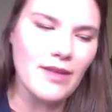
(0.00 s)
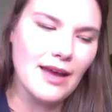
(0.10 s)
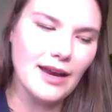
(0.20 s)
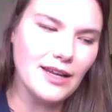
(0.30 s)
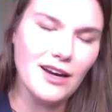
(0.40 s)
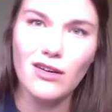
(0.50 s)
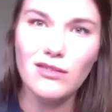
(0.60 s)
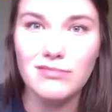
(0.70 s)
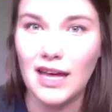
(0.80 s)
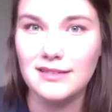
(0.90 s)
And,
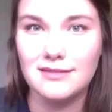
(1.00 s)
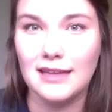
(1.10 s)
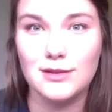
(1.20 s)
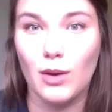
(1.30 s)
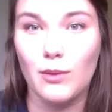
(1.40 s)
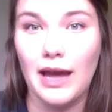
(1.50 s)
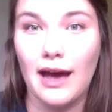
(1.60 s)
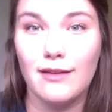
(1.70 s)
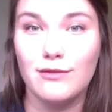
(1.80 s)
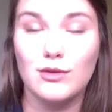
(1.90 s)
that's what we
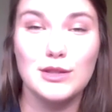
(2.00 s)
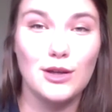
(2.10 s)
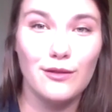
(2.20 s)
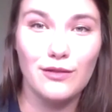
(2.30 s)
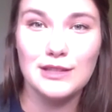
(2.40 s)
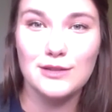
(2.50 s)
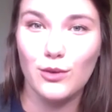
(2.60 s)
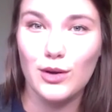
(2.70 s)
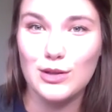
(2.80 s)
have reserve funds for.